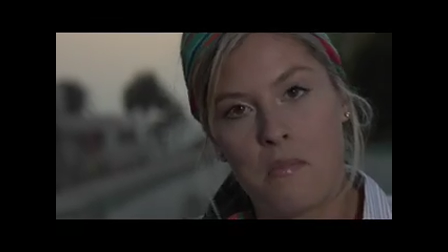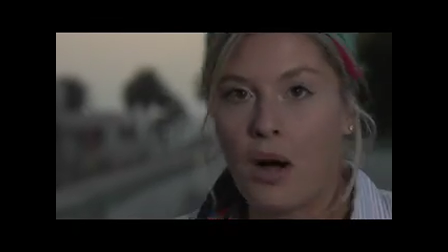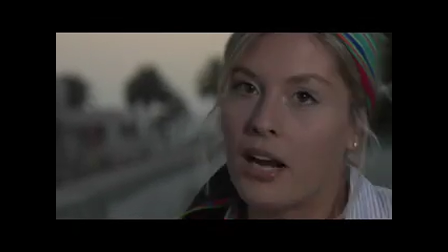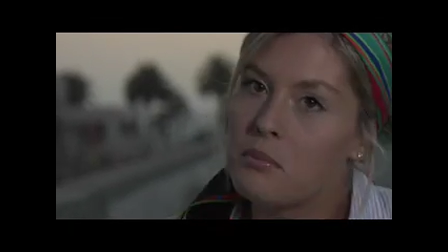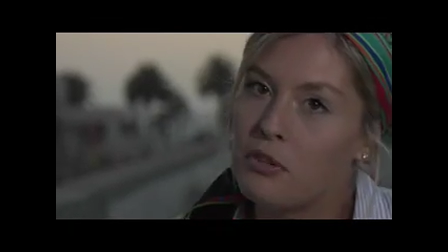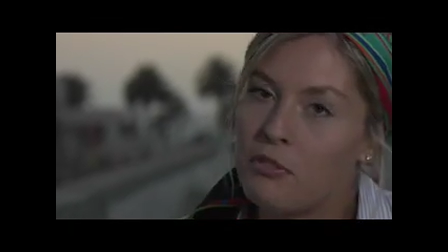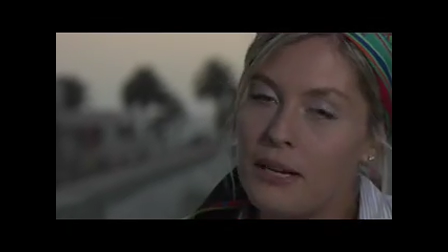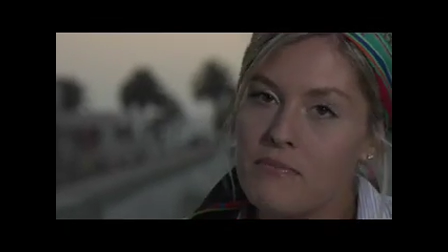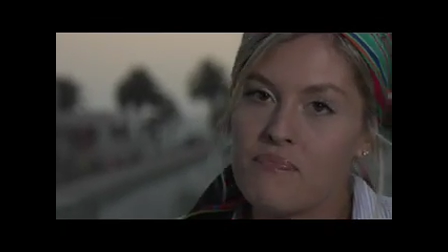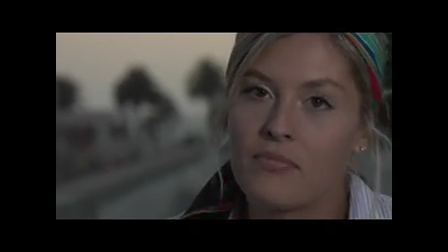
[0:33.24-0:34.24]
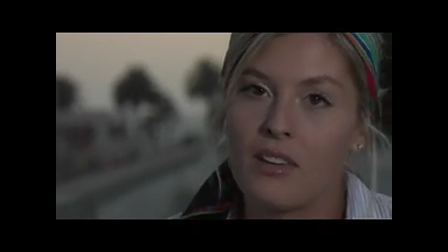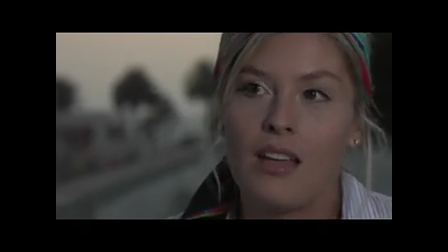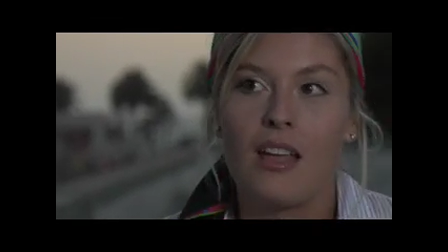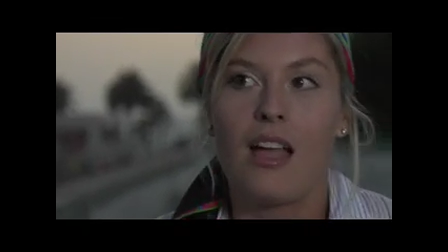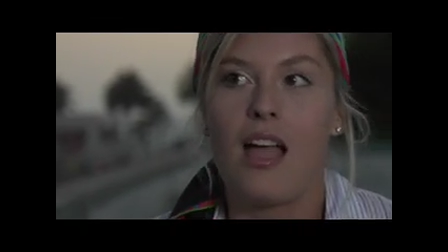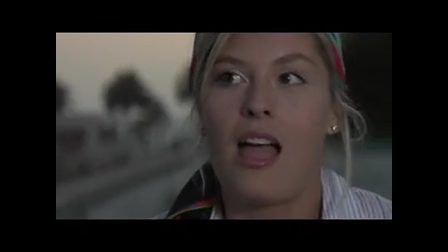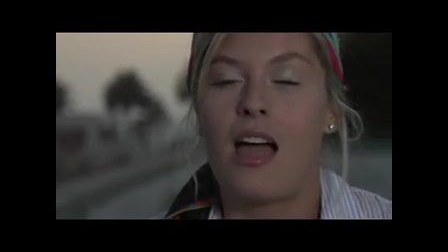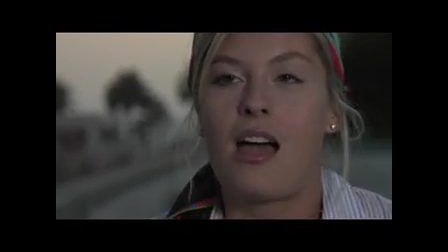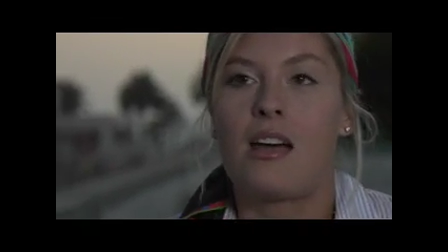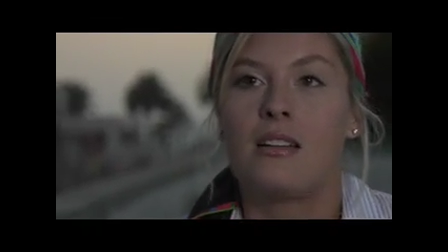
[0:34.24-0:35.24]
body movement,
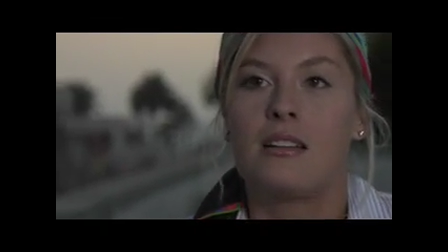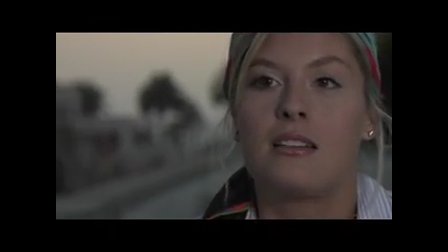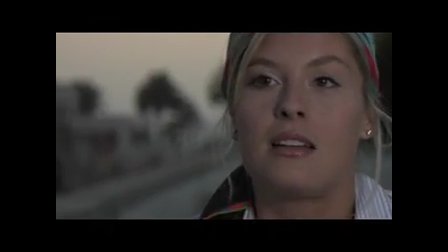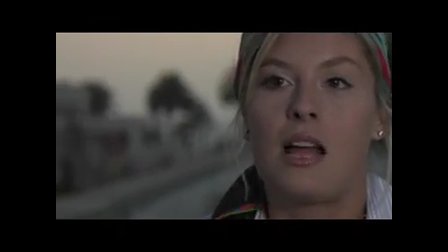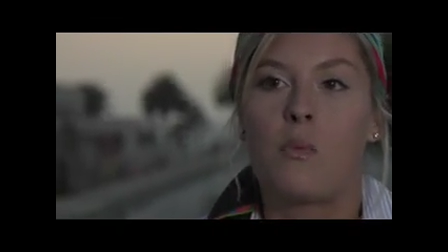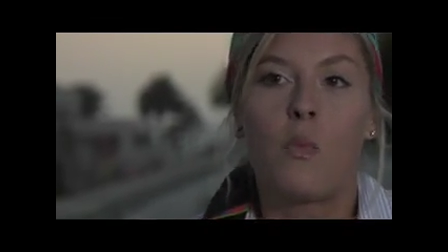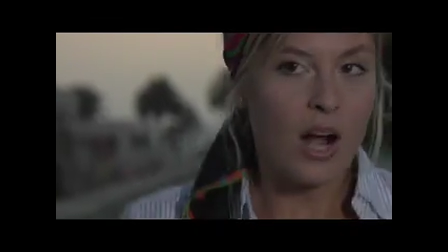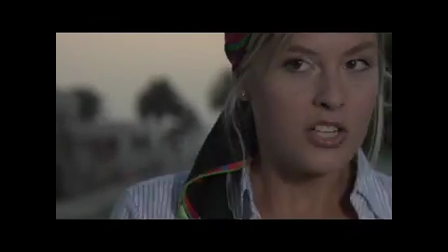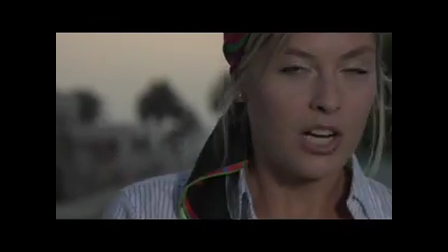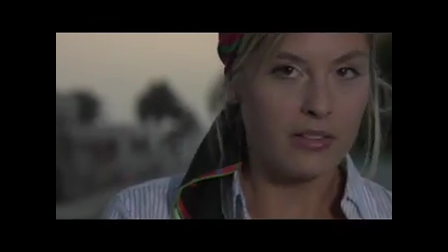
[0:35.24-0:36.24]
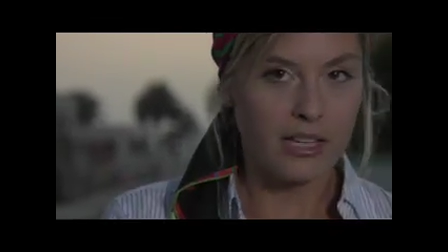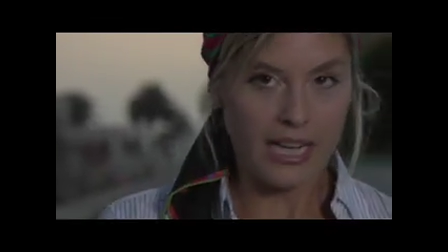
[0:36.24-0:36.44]
and I watch how they